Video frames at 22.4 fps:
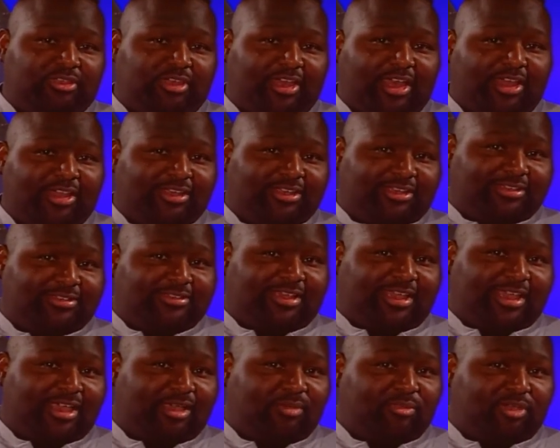
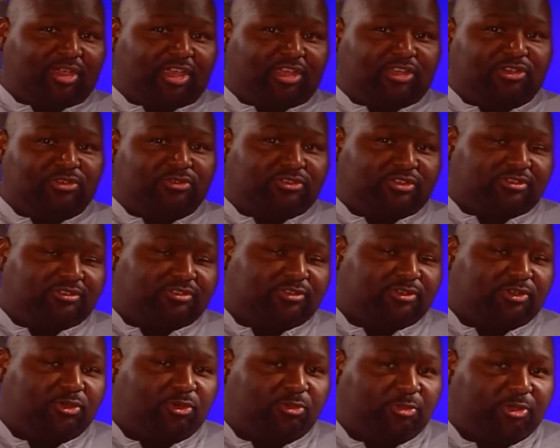Alakazam and using
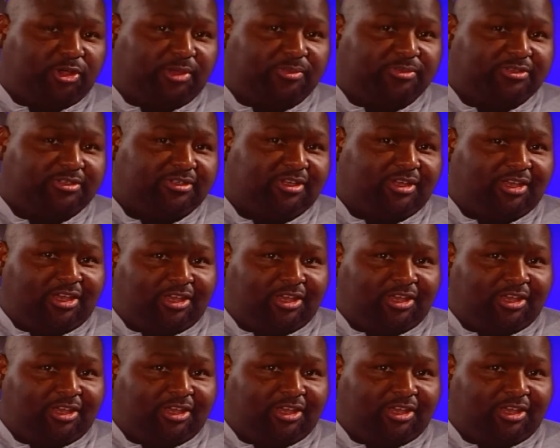scoop ups,